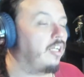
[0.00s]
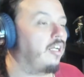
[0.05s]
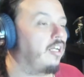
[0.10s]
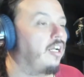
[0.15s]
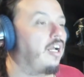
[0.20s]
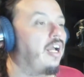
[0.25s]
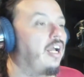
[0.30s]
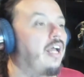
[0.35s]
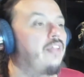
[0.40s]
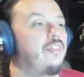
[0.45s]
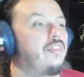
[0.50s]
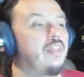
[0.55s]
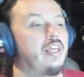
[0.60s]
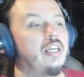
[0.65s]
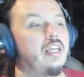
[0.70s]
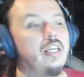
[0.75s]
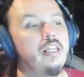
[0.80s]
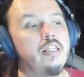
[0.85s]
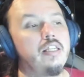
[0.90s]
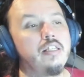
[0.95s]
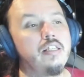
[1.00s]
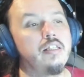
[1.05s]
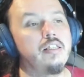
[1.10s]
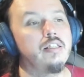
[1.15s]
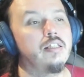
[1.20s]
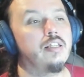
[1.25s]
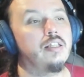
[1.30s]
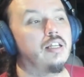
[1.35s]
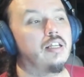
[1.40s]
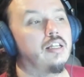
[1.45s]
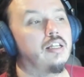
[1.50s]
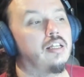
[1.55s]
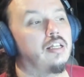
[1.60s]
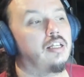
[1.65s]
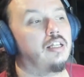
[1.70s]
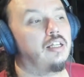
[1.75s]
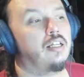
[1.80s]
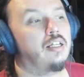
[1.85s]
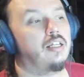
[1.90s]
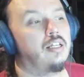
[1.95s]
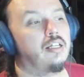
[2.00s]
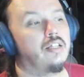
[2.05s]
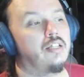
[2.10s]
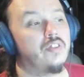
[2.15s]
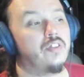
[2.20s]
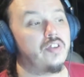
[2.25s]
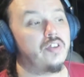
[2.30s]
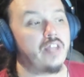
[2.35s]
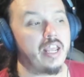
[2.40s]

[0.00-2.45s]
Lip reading: And then the day